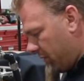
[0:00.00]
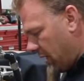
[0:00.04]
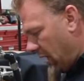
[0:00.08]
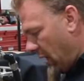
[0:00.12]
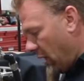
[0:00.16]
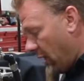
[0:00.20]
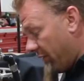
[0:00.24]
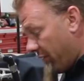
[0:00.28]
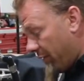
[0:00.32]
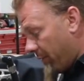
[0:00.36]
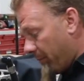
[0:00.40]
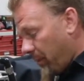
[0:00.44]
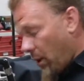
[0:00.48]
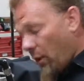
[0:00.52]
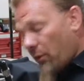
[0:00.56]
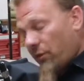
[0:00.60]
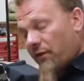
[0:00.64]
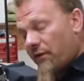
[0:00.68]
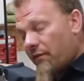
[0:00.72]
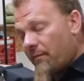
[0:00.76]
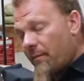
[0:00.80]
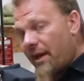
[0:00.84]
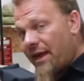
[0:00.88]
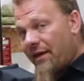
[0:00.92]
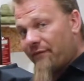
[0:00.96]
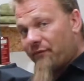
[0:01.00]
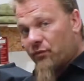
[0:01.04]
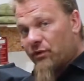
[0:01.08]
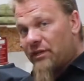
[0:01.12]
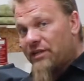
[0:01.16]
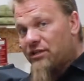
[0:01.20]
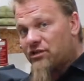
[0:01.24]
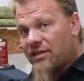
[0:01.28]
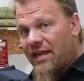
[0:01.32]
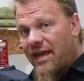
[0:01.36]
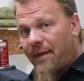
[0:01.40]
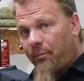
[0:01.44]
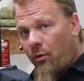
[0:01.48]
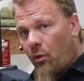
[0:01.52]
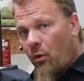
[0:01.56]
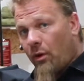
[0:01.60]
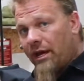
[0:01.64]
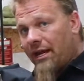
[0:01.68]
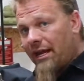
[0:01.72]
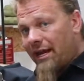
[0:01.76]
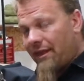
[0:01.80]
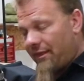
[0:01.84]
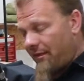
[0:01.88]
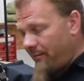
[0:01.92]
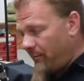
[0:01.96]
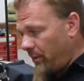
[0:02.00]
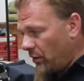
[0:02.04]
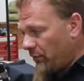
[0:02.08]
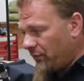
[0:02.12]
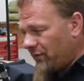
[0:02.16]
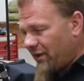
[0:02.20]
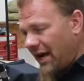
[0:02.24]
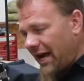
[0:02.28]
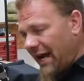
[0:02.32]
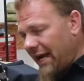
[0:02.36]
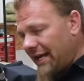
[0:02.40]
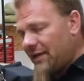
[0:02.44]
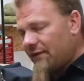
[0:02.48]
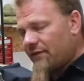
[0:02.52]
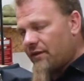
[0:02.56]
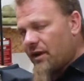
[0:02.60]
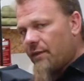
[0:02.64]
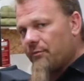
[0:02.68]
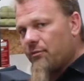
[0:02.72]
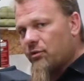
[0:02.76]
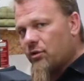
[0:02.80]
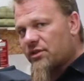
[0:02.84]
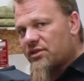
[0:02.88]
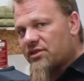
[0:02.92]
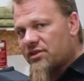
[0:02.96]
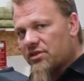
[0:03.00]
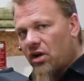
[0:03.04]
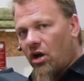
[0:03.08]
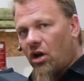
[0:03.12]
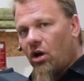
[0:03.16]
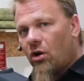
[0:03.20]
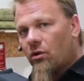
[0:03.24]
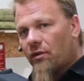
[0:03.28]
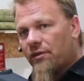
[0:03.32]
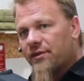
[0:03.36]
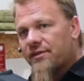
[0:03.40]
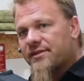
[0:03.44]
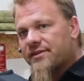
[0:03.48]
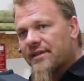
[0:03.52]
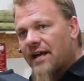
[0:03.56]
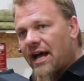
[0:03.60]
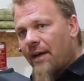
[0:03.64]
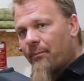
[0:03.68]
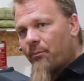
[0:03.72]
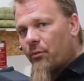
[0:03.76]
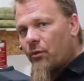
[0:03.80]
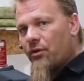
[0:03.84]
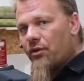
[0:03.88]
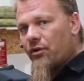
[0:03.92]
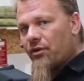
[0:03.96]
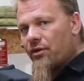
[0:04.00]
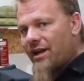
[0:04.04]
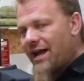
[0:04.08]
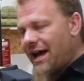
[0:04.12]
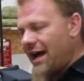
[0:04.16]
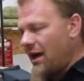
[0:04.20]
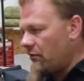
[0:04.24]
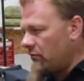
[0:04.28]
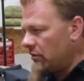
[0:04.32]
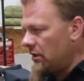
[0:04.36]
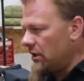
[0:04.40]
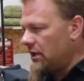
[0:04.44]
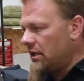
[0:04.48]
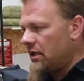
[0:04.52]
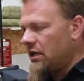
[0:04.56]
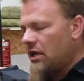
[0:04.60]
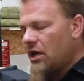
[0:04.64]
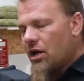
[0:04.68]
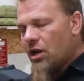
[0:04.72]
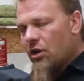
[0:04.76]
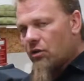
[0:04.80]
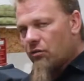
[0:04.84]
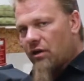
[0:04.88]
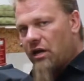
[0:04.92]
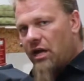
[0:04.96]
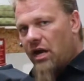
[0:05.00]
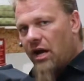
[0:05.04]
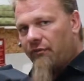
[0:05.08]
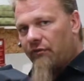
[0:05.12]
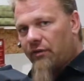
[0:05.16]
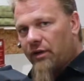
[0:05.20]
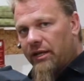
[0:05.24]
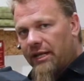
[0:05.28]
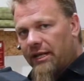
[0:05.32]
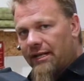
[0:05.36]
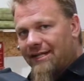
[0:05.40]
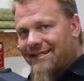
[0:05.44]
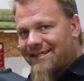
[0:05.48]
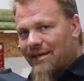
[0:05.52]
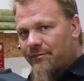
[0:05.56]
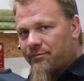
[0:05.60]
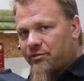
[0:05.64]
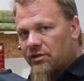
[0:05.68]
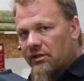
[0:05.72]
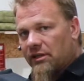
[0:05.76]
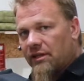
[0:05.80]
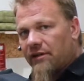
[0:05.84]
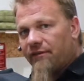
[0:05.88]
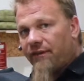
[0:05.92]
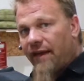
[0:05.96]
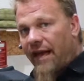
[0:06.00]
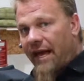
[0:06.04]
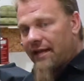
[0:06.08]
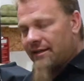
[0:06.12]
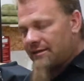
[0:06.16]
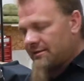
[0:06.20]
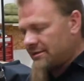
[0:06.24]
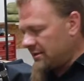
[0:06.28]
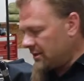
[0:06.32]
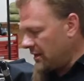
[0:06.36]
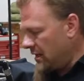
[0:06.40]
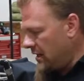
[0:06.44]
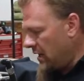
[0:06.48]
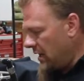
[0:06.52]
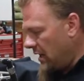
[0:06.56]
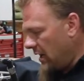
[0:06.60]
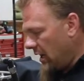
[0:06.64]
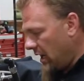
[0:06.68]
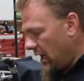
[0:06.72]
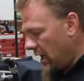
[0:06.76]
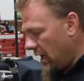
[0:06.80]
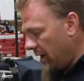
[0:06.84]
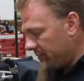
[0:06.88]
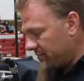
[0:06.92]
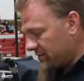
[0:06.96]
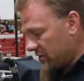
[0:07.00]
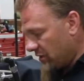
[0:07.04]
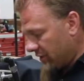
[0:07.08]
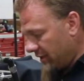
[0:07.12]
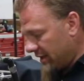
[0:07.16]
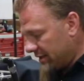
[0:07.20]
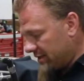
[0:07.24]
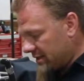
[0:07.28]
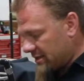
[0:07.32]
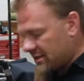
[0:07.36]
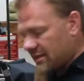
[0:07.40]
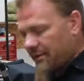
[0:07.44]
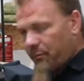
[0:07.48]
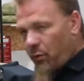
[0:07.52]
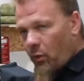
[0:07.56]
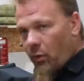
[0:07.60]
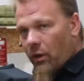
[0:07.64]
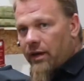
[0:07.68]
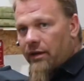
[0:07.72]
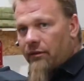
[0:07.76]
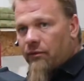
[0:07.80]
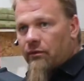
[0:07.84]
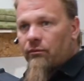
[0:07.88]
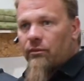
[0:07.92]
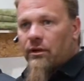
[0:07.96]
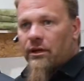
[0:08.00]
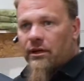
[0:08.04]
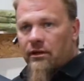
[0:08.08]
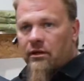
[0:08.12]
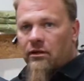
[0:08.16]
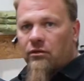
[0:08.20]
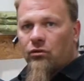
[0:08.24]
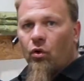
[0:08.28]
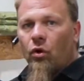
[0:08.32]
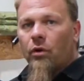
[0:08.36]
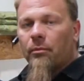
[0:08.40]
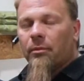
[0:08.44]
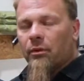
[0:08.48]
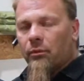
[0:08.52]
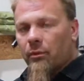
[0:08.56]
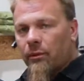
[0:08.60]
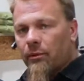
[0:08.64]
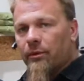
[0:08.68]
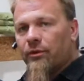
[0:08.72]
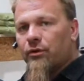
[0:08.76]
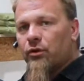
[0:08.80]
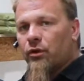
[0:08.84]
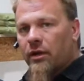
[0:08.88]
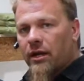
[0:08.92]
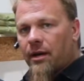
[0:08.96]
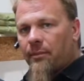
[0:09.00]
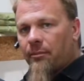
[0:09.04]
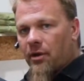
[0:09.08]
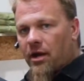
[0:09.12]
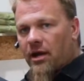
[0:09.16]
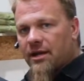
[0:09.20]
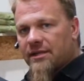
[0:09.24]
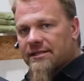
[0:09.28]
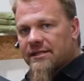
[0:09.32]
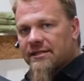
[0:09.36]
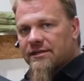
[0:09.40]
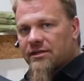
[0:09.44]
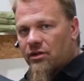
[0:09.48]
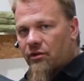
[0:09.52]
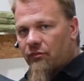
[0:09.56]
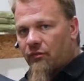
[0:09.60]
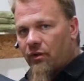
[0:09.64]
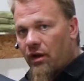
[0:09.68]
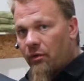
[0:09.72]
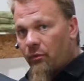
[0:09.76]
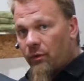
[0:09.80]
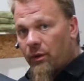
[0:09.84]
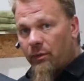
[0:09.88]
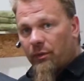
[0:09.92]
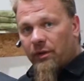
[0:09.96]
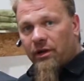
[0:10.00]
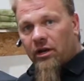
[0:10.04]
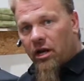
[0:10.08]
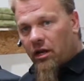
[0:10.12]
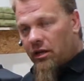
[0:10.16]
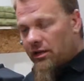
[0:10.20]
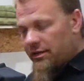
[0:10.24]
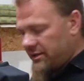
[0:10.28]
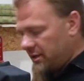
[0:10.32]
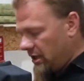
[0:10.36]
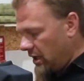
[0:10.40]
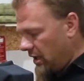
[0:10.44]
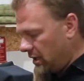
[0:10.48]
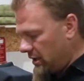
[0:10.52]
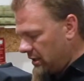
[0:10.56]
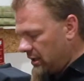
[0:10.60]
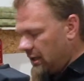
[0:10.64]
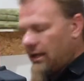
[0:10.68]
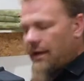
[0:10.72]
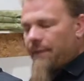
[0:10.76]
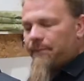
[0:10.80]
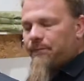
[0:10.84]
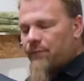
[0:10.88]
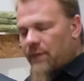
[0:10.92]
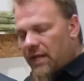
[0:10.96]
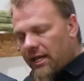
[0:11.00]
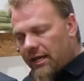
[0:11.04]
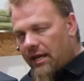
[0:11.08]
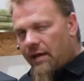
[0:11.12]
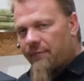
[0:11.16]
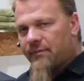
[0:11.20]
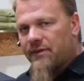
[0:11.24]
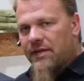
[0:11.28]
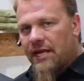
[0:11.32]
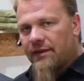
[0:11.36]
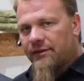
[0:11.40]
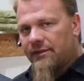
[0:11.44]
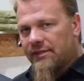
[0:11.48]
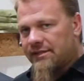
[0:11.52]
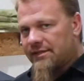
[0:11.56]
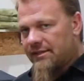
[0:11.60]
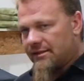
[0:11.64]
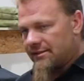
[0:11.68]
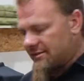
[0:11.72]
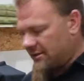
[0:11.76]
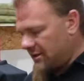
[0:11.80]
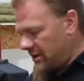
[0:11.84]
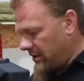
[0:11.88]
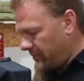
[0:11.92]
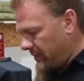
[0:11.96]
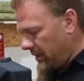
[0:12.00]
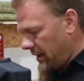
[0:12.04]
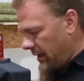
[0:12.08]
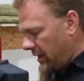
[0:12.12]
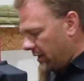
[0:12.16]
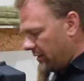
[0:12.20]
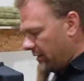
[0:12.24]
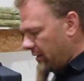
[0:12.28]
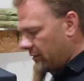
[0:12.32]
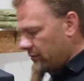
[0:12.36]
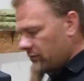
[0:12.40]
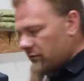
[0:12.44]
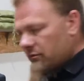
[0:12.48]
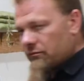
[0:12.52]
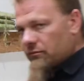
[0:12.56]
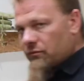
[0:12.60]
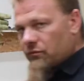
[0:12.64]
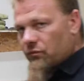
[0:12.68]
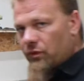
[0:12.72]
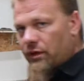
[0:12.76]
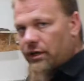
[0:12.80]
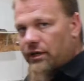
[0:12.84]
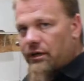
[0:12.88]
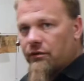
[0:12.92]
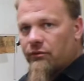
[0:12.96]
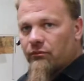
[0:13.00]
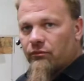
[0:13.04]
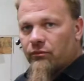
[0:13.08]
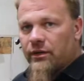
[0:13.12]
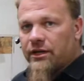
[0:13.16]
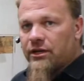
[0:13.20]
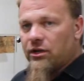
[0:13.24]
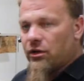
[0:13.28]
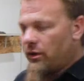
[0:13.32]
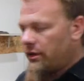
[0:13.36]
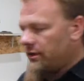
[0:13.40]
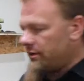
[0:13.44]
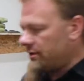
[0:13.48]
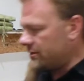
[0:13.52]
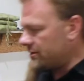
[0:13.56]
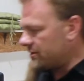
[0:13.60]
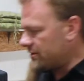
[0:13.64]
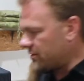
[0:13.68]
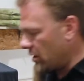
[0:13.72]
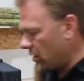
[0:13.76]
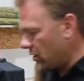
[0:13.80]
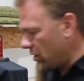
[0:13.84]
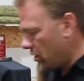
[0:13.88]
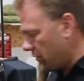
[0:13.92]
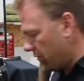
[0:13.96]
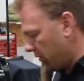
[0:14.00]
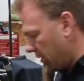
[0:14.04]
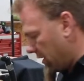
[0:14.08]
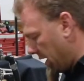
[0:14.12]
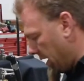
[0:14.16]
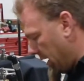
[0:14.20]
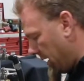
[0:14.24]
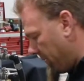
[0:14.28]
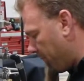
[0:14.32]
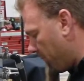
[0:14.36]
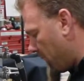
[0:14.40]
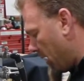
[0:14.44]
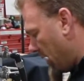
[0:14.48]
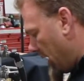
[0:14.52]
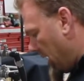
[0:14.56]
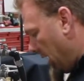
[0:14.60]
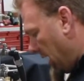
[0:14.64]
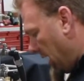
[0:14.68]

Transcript: However, both of them have reached that point, and they both kind of come to a stall and stop where they're not really recovering exceptionally fast. So this is the point when normally when we're doing a process and a run, we would call it done and empty out the system and then redo it and start over again.